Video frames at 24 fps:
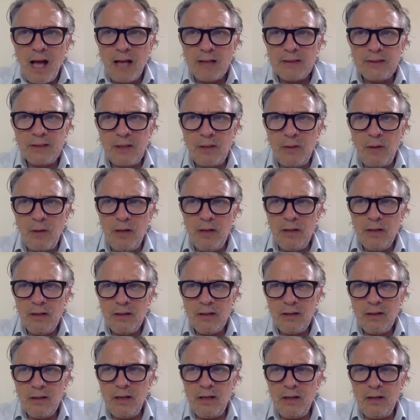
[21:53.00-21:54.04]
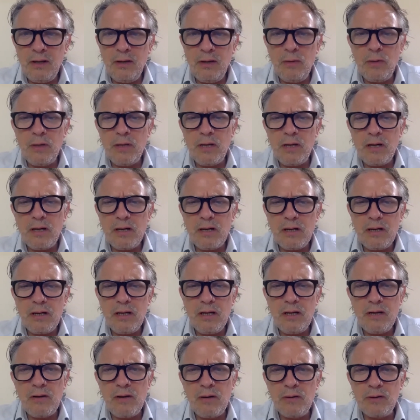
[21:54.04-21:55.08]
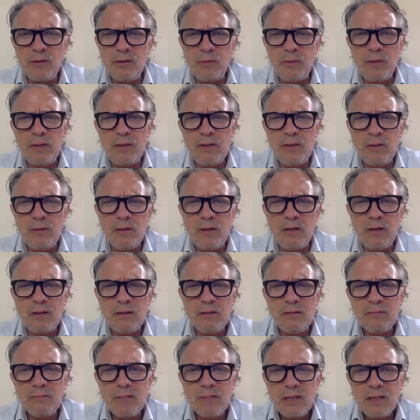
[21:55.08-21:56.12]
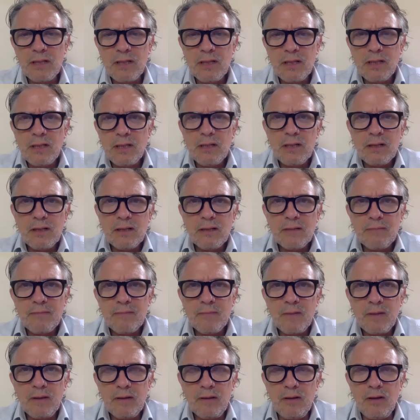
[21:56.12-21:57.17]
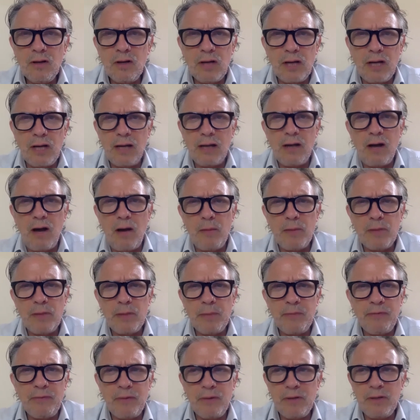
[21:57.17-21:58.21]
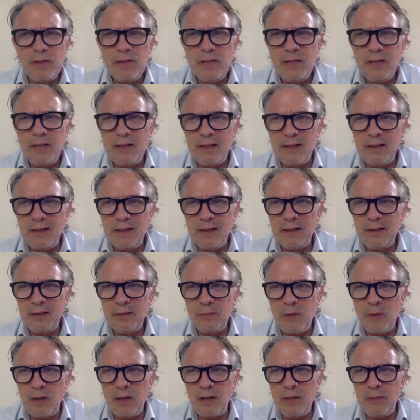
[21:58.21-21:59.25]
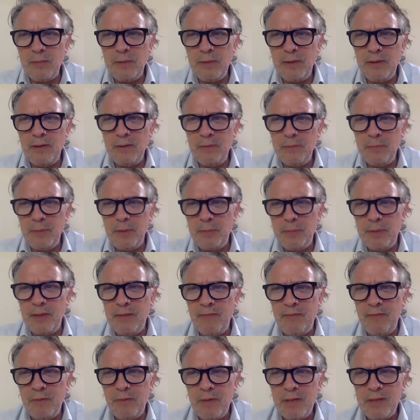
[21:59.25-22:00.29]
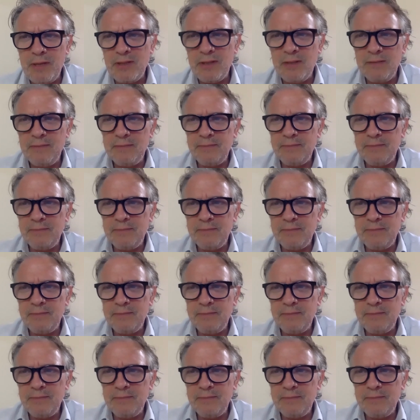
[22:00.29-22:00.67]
so who were your heroes when you were looking at comedy before you did it? Like what kind of people influenced you?